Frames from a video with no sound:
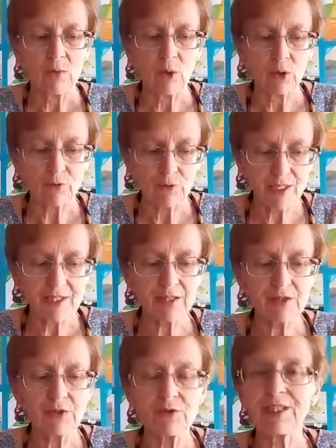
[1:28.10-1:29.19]
World Reader
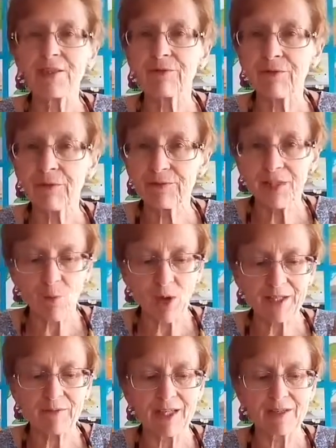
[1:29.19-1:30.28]
is using
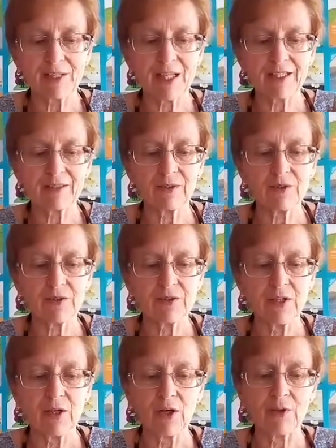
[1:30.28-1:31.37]
51 of our titles
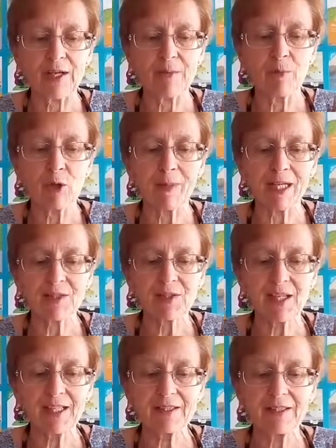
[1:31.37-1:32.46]
on their mobile
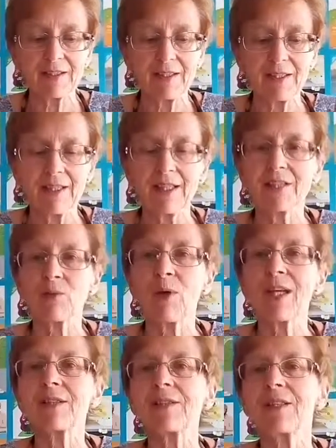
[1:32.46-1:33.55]
site, as
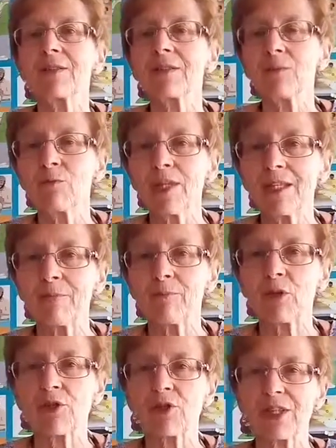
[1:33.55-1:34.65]
well as in reading
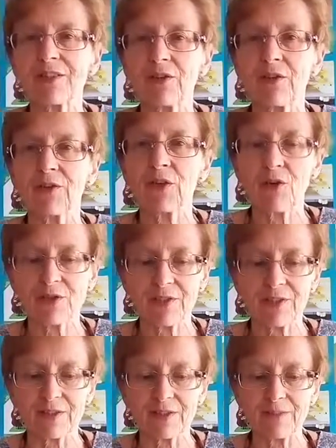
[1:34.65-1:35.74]
projects on the
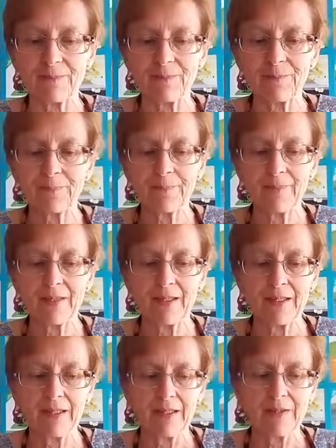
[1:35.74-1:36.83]
continent.
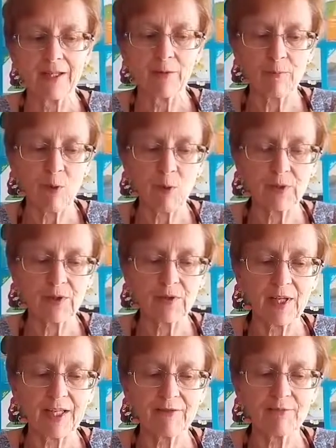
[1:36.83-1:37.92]
They report that
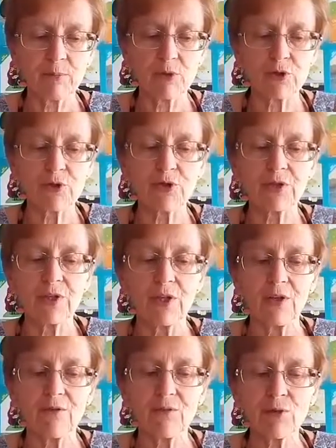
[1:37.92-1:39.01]
they have pushed
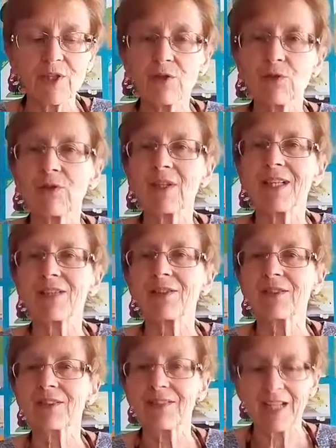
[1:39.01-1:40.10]

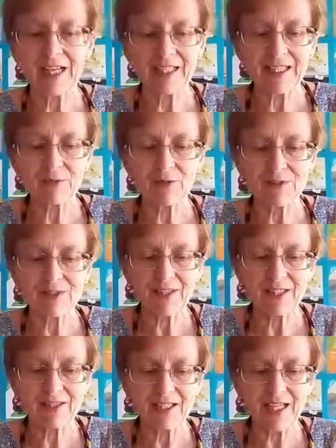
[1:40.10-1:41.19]

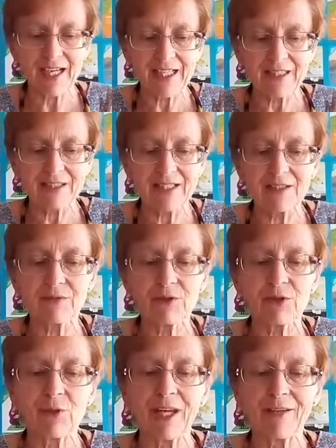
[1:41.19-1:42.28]
42,968
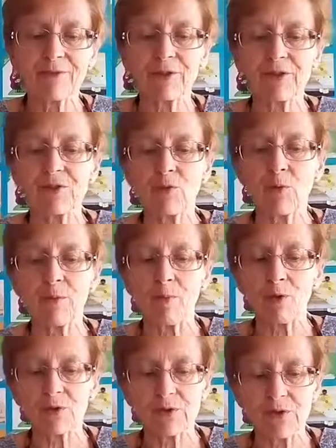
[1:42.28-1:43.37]
individual African
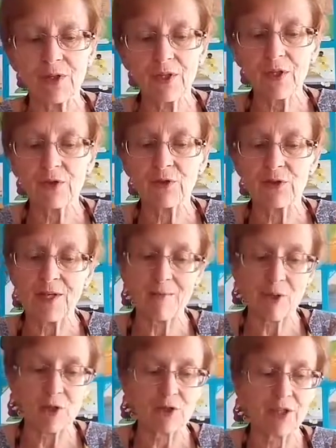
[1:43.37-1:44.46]
storybooks to their
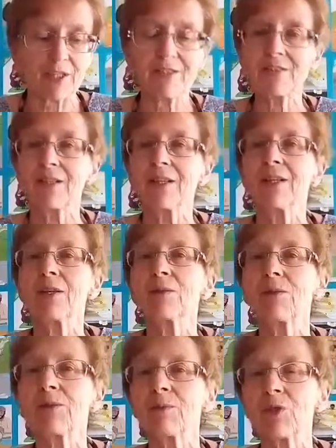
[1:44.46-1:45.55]
projects,
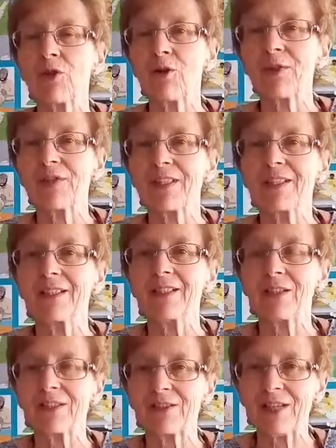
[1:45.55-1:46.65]
with the majority
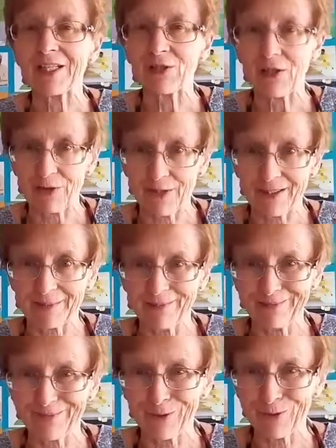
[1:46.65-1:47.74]
going to Nigeria.
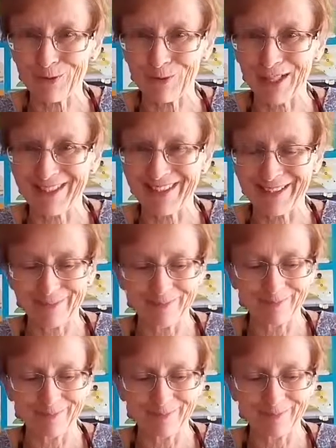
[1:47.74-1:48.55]
Not surprising.